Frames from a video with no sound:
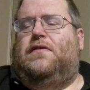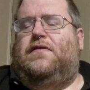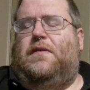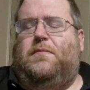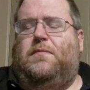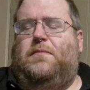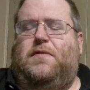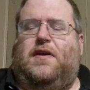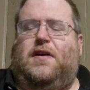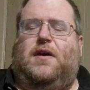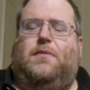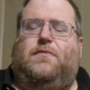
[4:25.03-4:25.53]

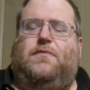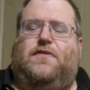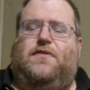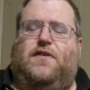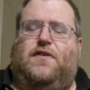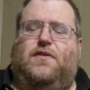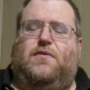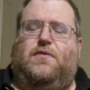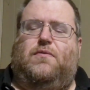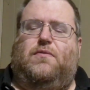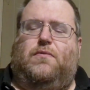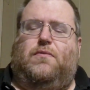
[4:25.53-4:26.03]

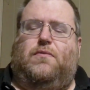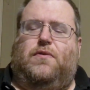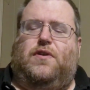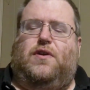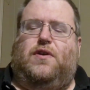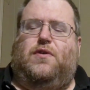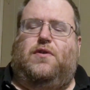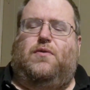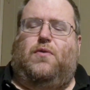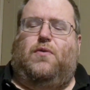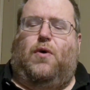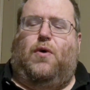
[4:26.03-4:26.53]
Sometimes
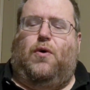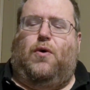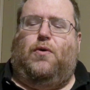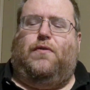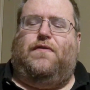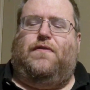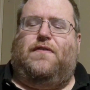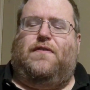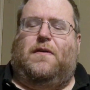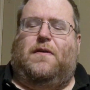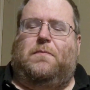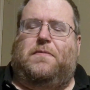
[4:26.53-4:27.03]
you
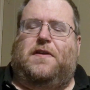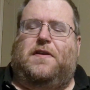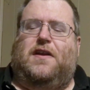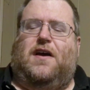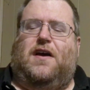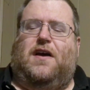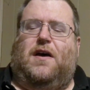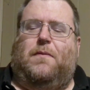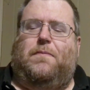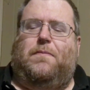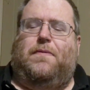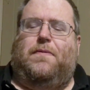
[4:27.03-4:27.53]
hold
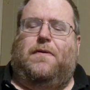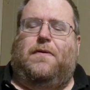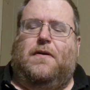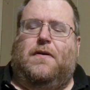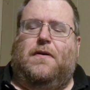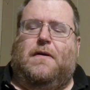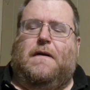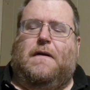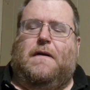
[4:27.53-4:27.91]
something up